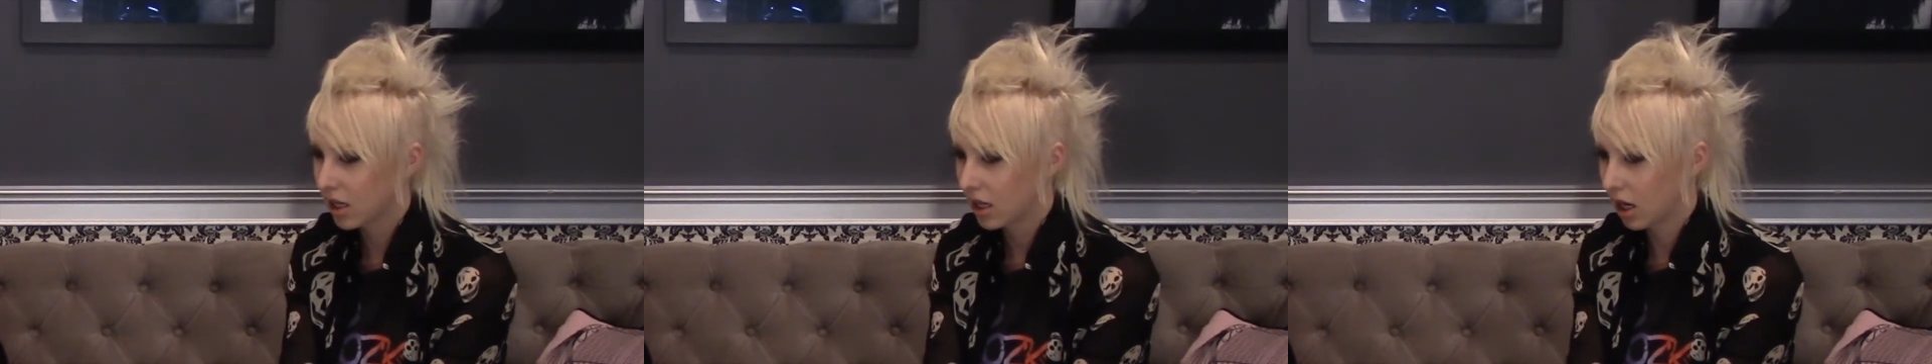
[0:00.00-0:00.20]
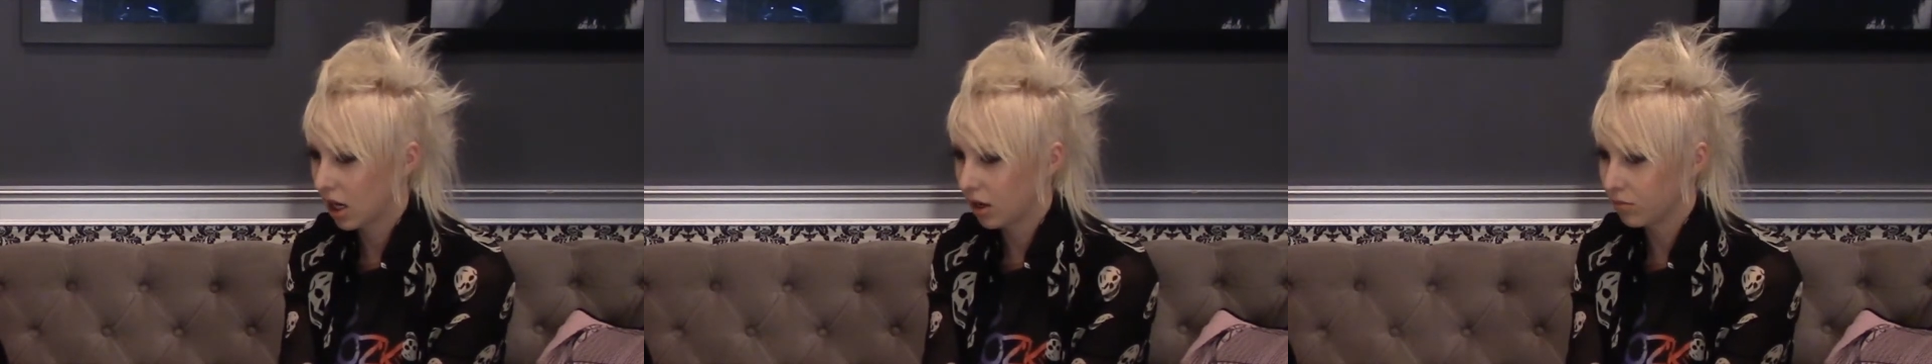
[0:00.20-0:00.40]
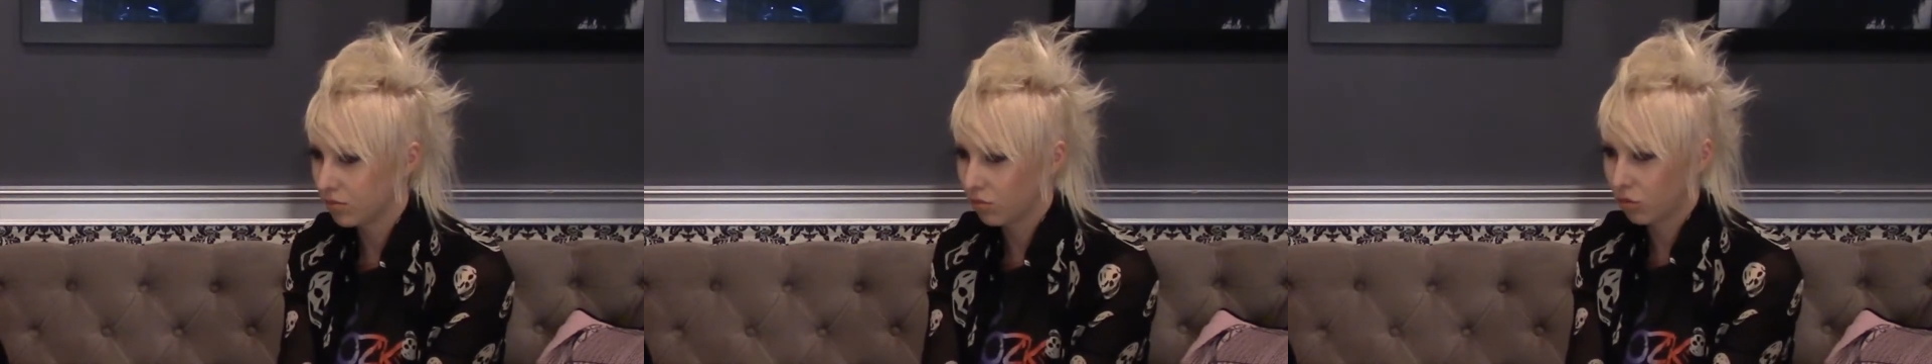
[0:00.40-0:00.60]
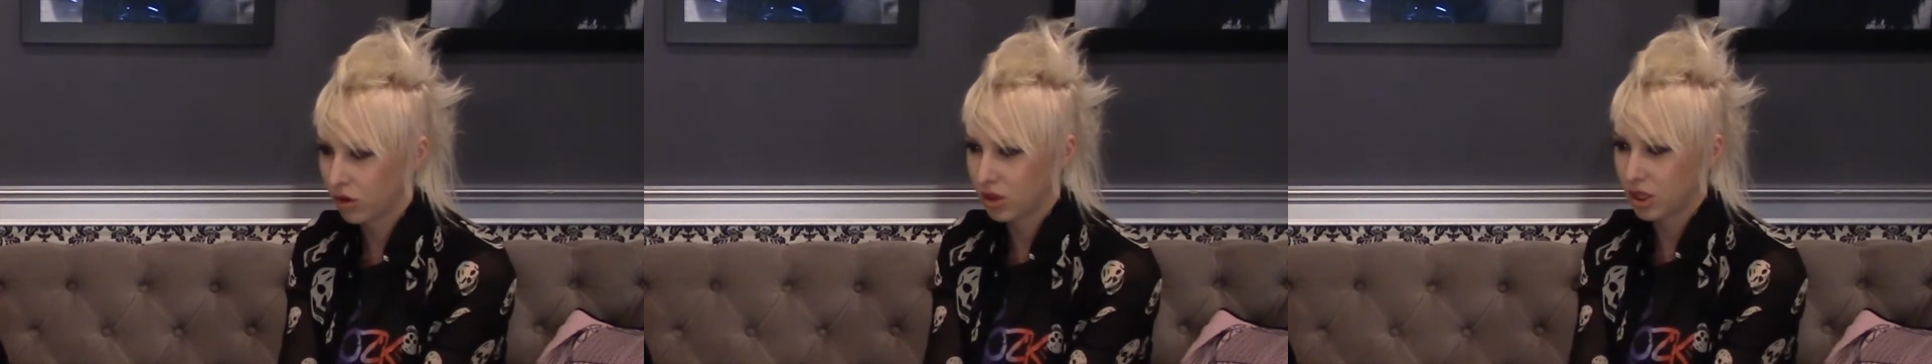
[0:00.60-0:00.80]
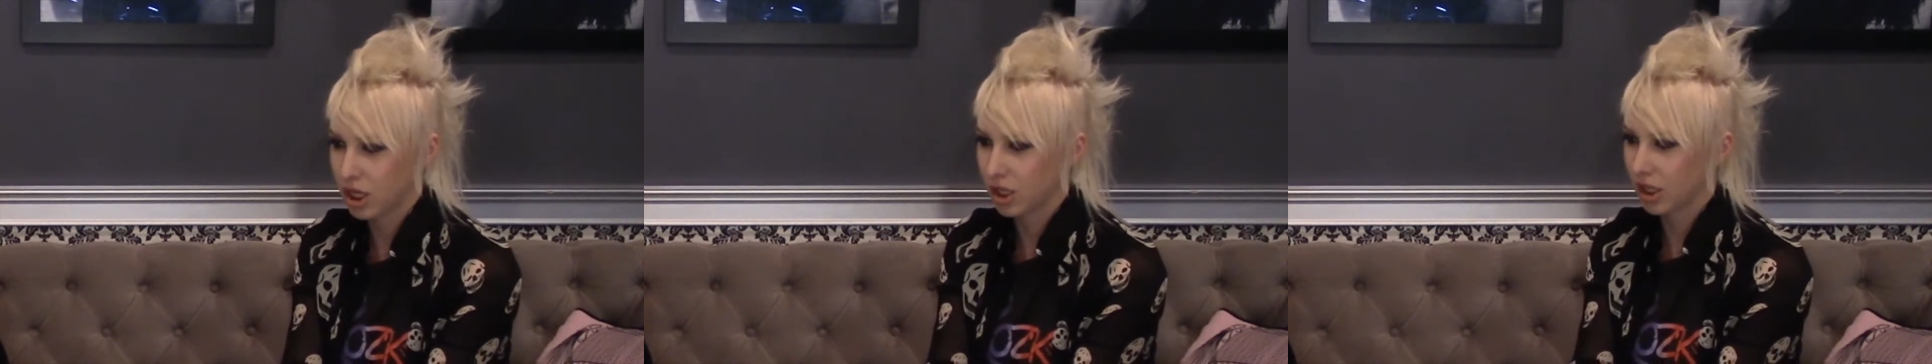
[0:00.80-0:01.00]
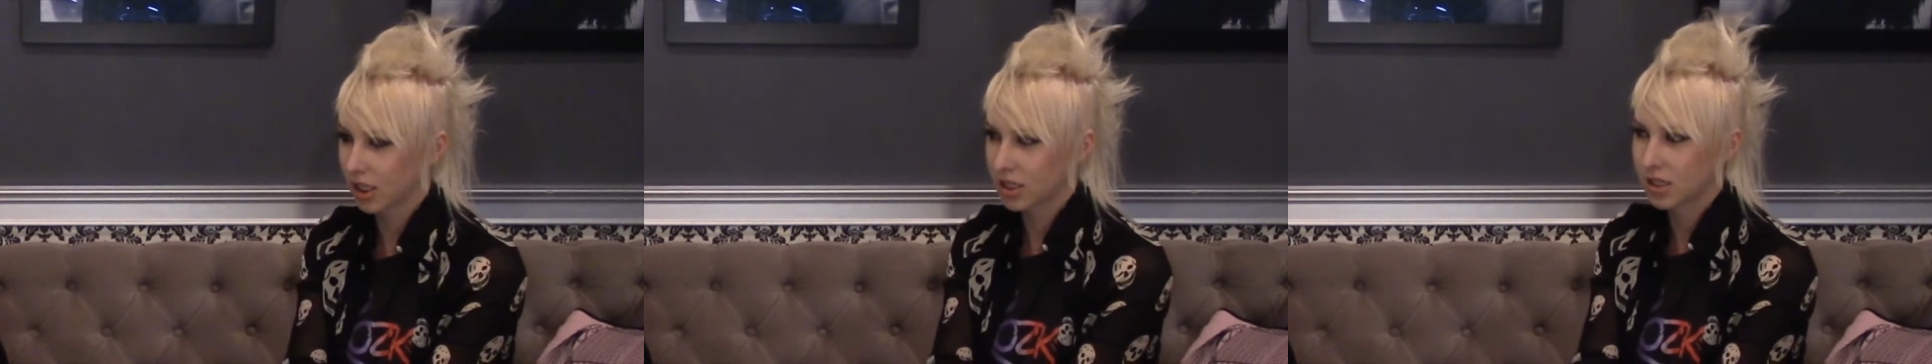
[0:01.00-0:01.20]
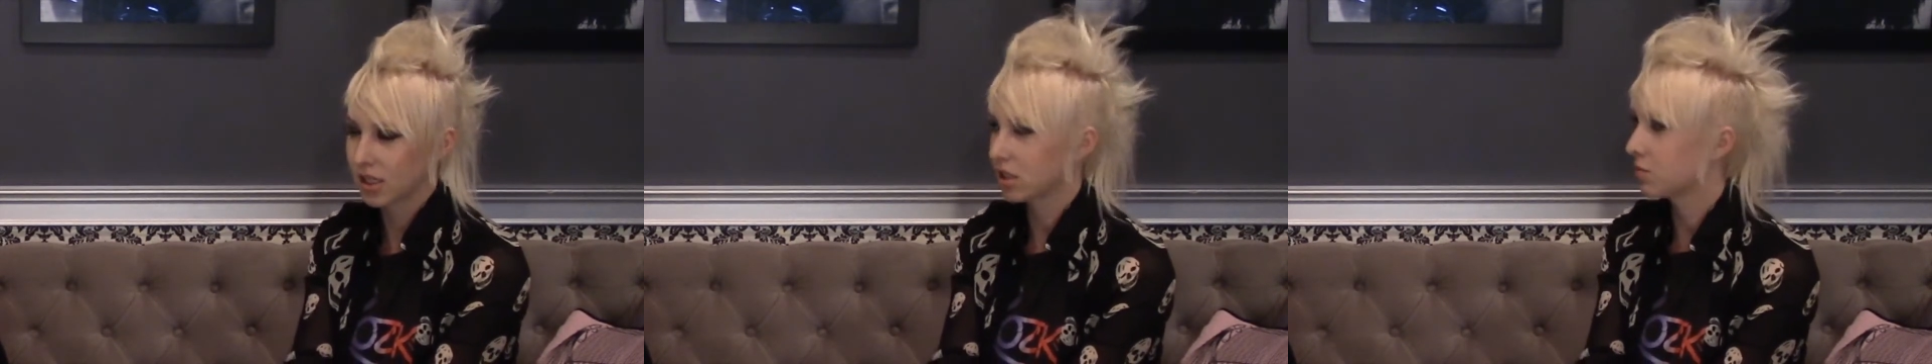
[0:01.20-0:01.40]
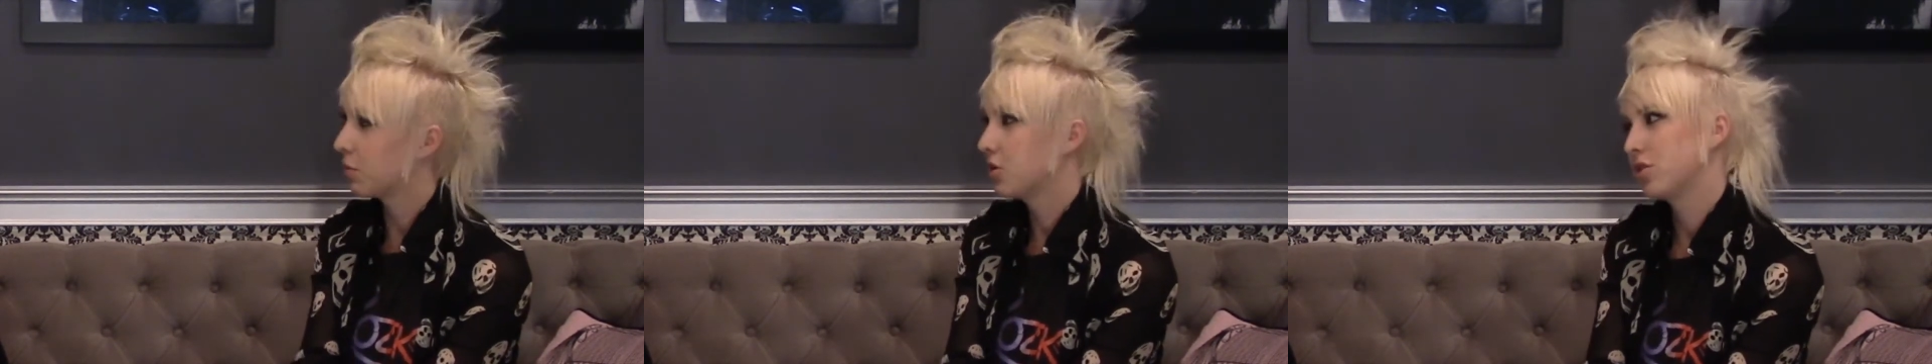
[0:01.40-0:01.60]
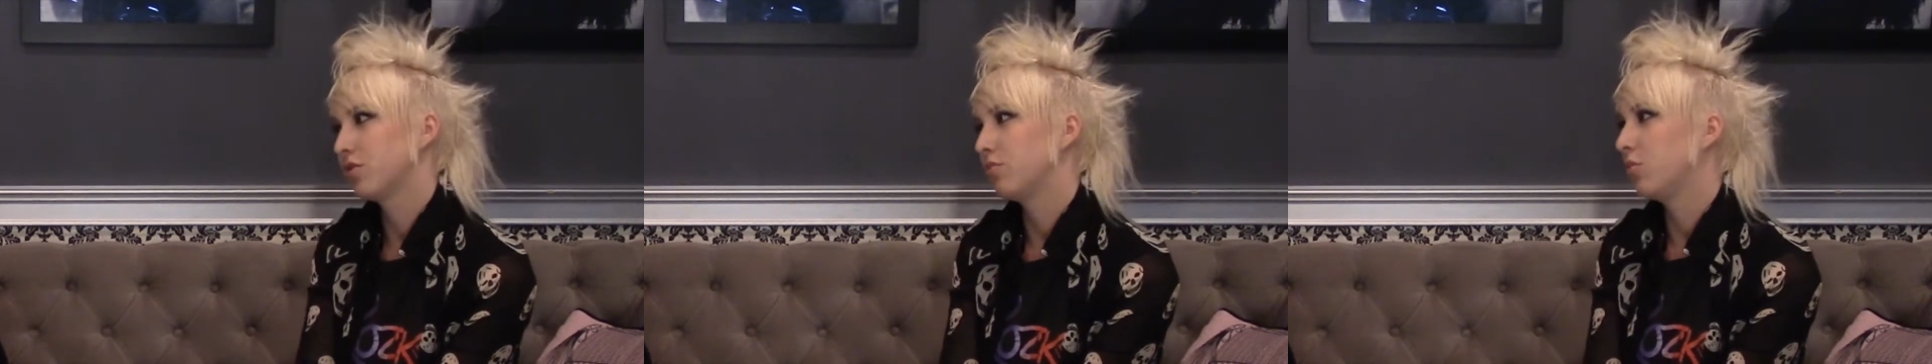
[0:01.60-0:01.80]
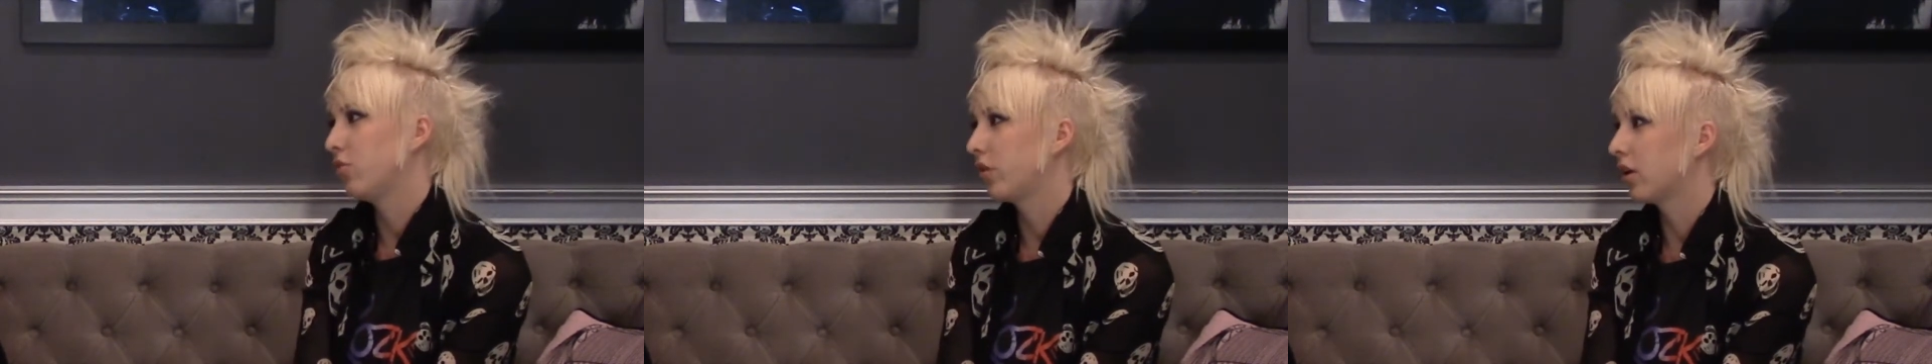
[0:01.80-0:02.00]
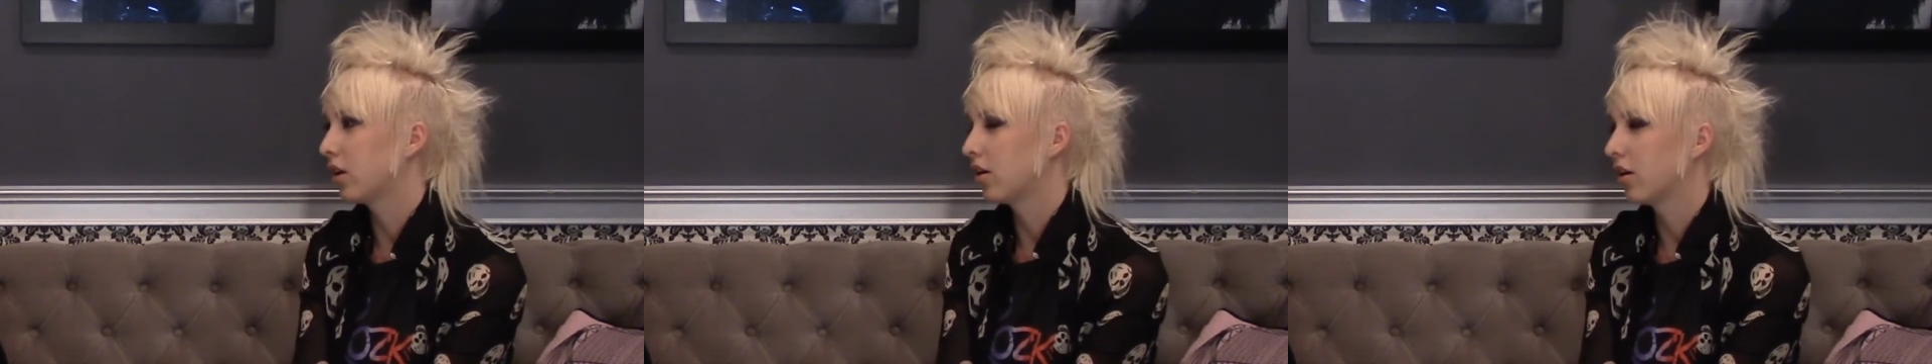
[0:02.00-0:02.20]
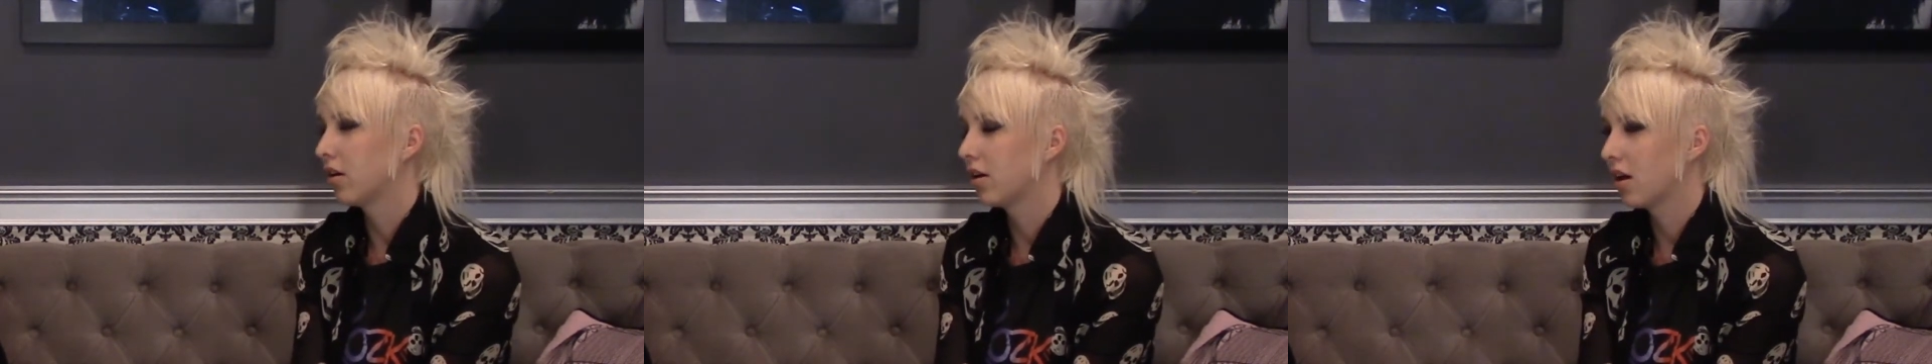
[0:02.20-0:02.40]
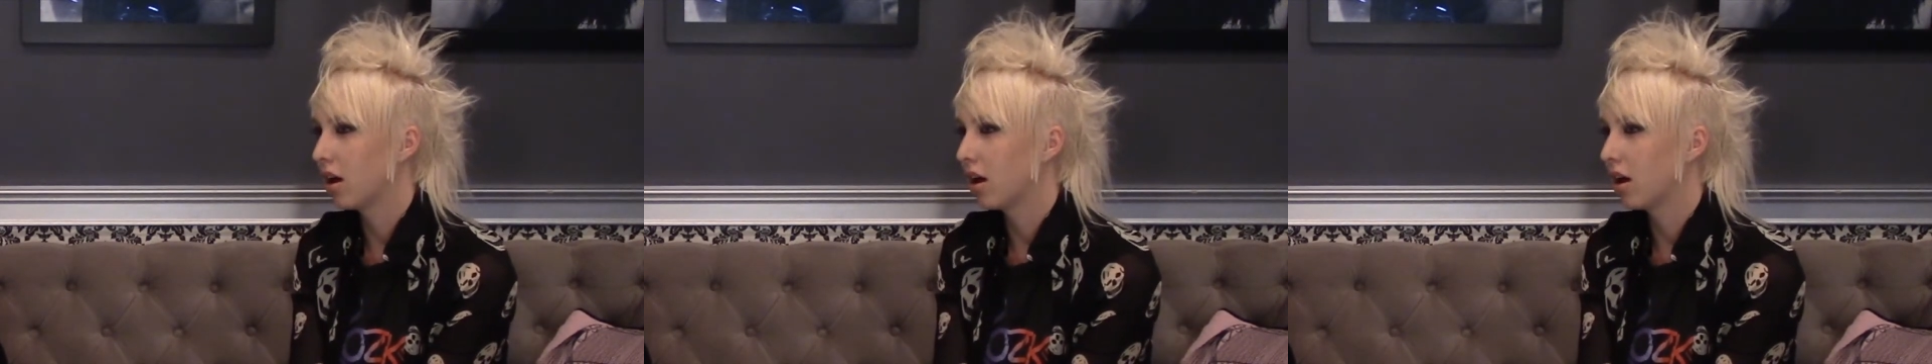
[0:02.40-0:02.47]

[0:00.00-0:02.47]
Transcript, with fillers: um, within like six months of moving here.